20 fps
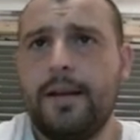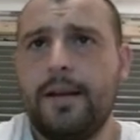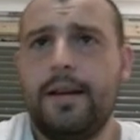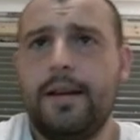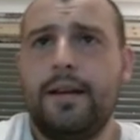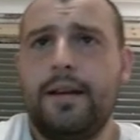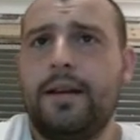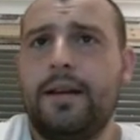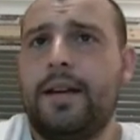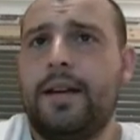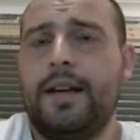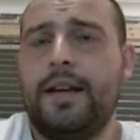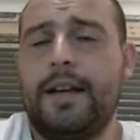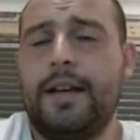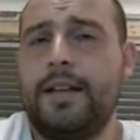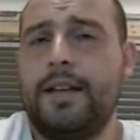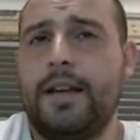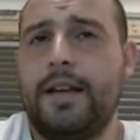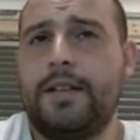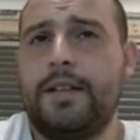
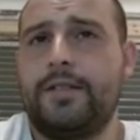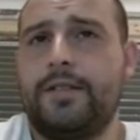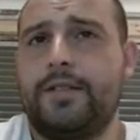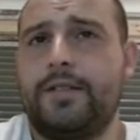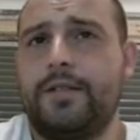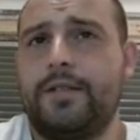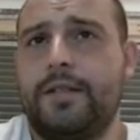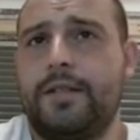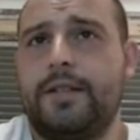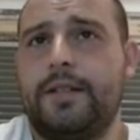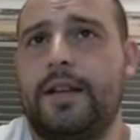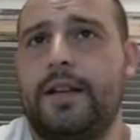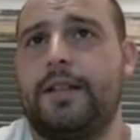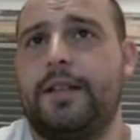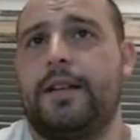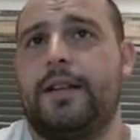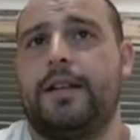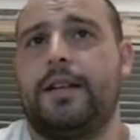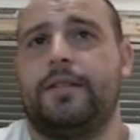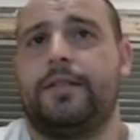he's
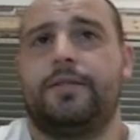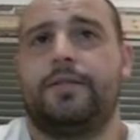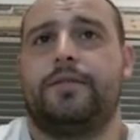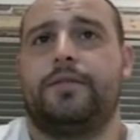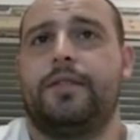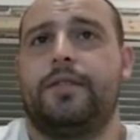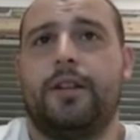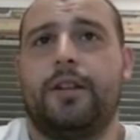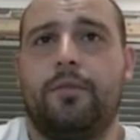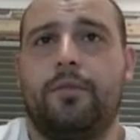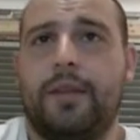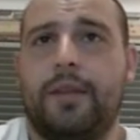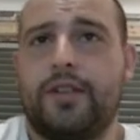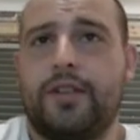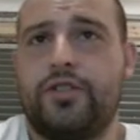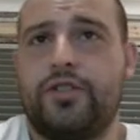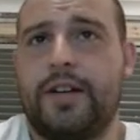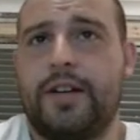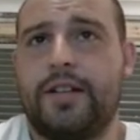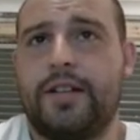you know, Black's
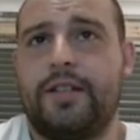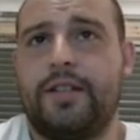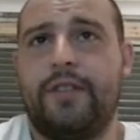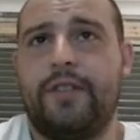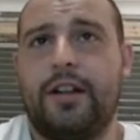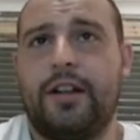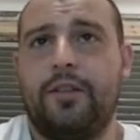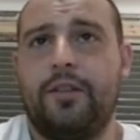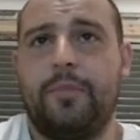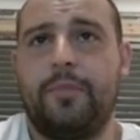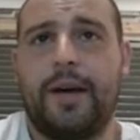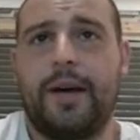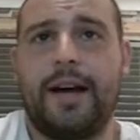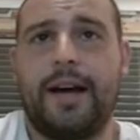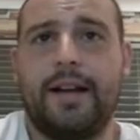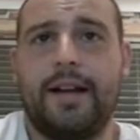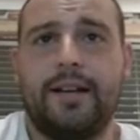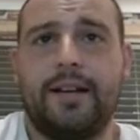trying to develop, and